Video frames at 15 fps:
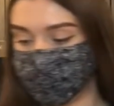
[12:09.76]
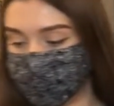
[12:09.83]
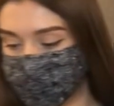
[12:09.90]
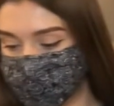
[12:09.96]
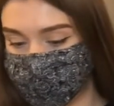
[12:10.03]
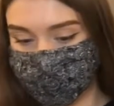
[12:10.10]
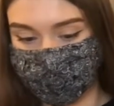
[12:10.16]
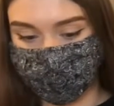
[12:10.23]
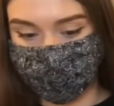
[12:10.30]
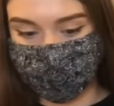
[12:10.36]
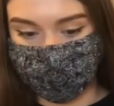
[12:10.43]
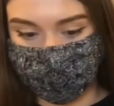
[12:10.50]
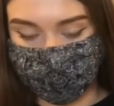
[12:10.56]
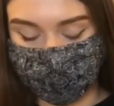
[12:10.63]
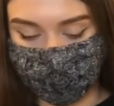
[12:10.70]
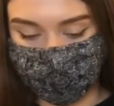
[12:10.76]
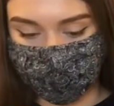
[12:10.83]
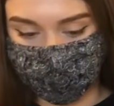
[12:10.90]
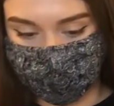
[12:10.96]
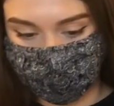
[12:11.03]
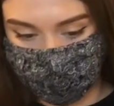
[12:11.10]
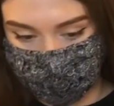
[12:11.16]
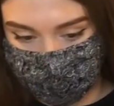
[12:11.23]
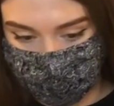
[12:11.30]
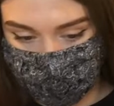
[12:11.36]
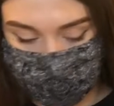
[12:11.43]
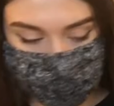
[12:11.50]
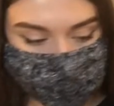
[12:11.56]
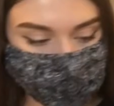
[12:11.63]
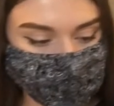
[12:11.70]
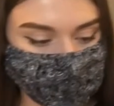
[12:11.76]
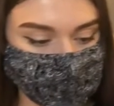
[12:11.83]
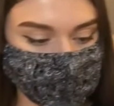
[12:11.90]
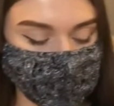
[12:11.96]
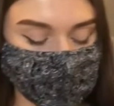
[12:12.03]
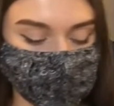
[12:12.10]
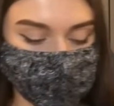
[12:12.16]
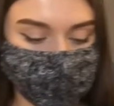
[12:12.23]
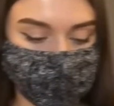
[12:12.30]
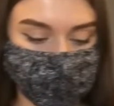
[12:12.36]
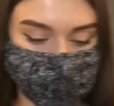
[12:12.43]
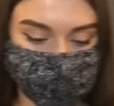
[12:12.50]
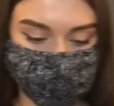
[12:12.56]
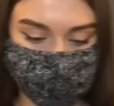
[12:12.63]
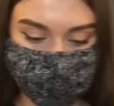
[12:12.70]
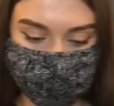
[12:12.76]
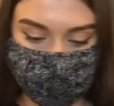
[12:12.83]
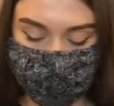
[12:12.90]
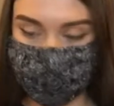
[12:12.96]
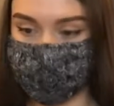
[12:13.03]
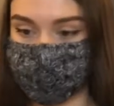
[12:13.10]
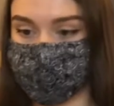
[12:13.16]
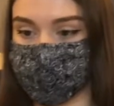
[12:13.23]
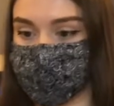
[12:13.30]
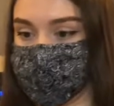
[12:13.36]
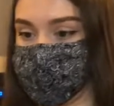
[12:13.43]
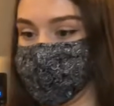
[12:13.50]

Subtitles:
glad I'm not breathing it in. Okay, I think that's all I'm gonna put.